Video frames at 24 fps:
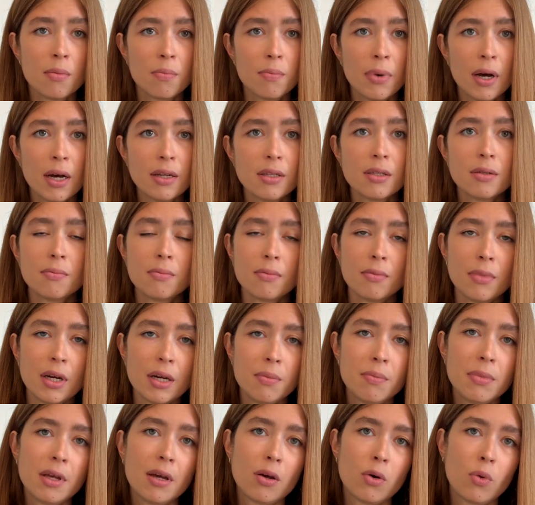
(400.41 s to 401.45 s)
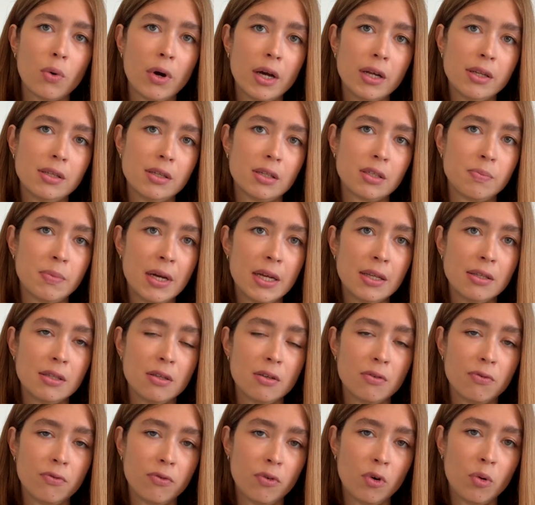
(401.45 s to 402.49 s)
but might be quite
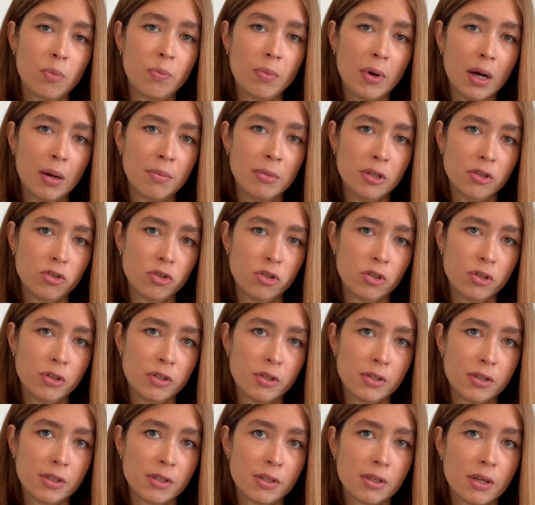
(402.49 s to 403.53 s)
expensive for publishers.